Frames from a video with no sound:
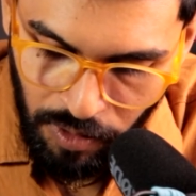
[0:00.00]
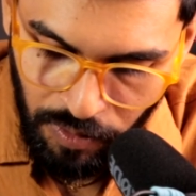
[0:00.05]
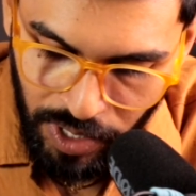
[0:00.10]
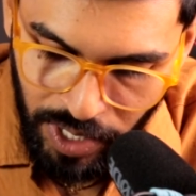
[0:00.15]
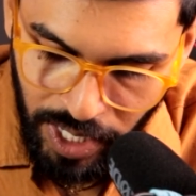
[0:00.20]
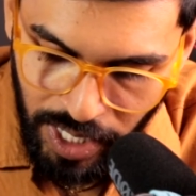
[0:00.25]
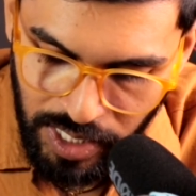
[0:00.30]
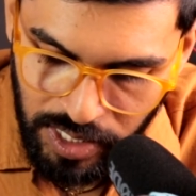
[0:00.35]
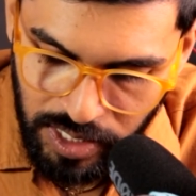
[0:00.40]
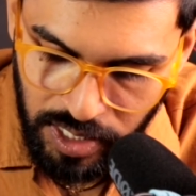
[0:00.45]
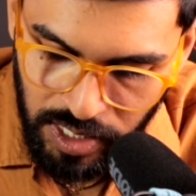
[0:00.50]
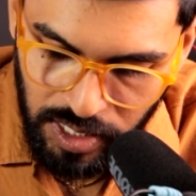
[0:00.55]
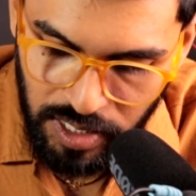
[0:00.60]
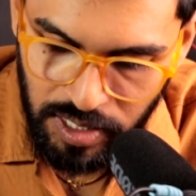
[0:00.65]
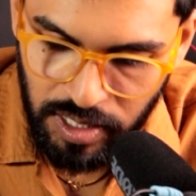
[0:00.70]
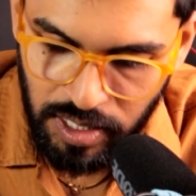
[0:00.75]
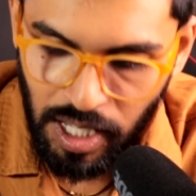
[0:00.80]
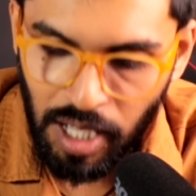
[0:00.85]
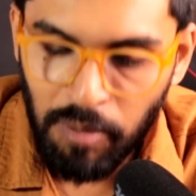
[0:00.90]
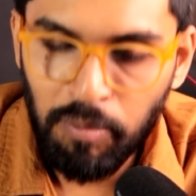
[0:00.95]
when I
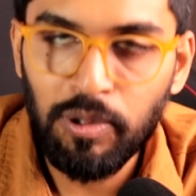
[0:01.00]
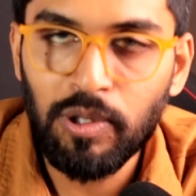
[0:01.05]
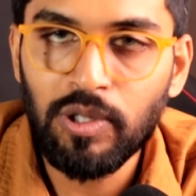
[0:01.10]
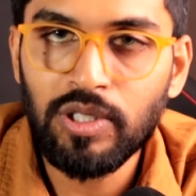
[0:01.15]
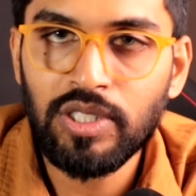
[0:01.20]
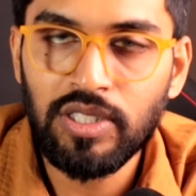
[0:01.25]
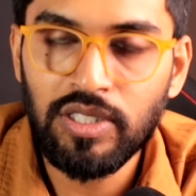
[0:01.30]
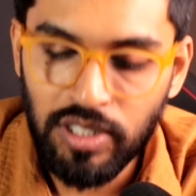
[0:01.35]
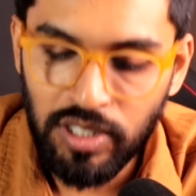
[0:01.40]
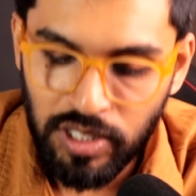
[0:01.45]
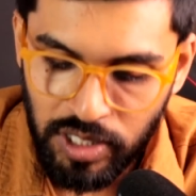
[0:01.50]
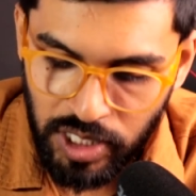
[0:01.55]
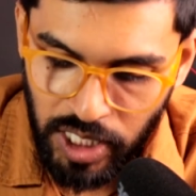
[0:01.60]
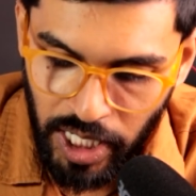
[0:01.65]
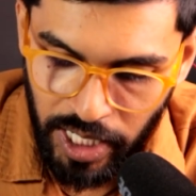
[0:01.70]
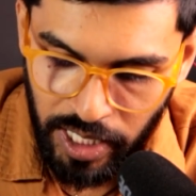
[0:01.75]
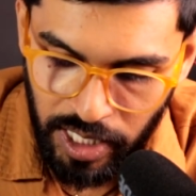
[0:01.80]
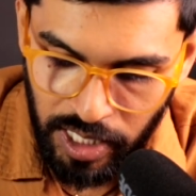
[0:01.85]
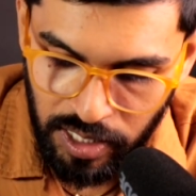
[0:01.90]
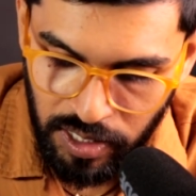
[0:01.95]
just approach this
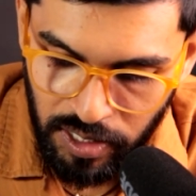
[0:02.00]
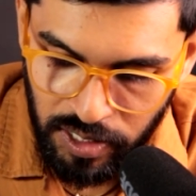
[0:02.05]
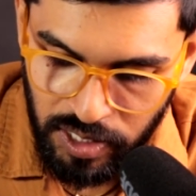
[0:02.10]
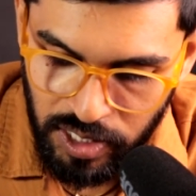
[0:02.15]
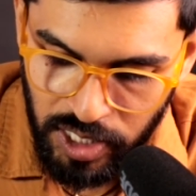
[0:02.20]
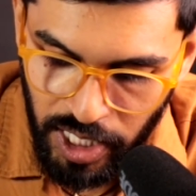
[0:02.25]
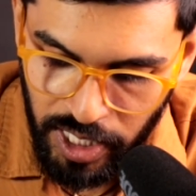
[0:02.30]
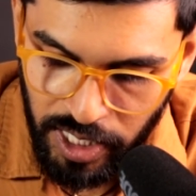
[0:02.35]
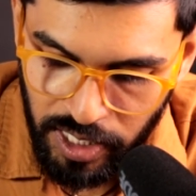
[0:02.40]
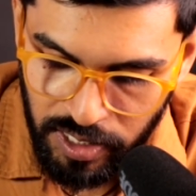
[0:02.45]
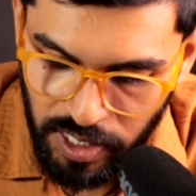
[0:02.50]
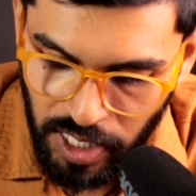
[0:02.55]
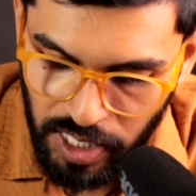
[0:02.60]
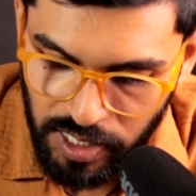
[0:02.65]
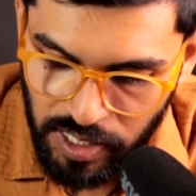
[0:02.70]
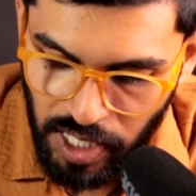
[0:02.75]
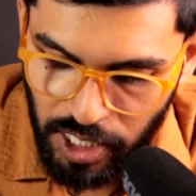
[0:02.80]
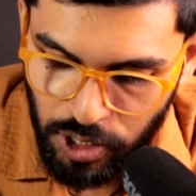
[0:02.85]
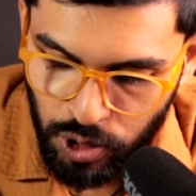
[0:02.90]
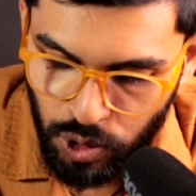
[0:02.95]
JD
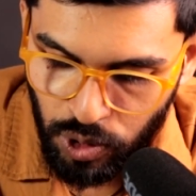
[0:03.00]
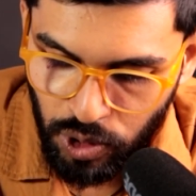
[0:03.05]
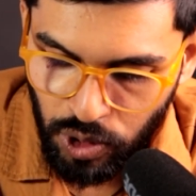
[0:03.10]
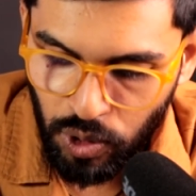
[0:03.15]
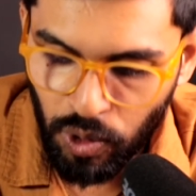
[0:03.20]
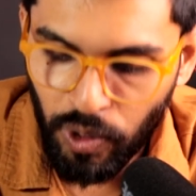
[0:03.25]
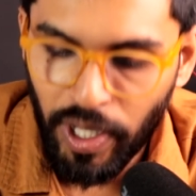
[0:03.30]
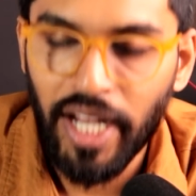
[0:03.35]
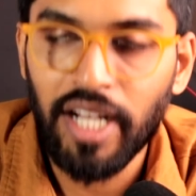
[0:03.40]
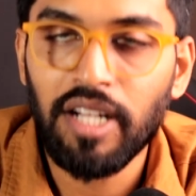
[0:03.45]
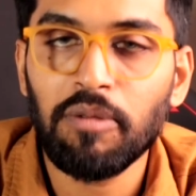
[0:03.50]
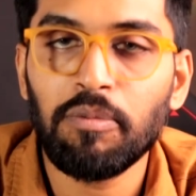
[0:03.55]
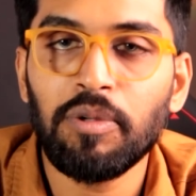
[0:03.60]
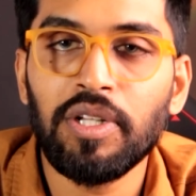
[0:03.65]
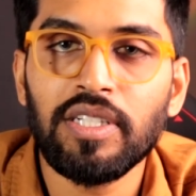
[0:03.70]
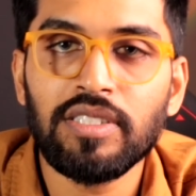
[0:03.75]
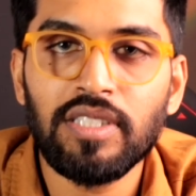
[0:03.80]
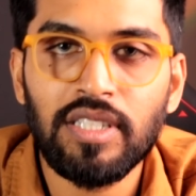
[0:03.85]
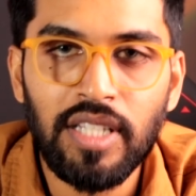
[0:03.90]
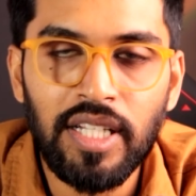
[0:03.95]
says I should know
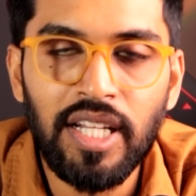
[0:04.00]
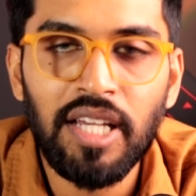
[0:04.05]
AWS, and